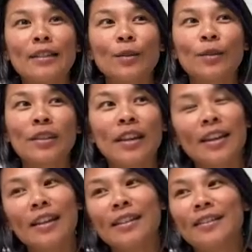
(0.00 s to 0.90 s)
to
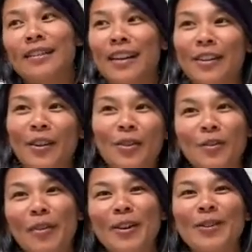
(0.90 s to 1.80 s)
say hell no to
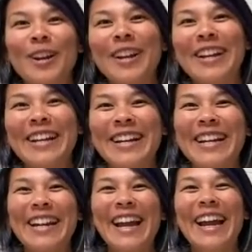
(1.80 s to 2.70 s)
patriarchy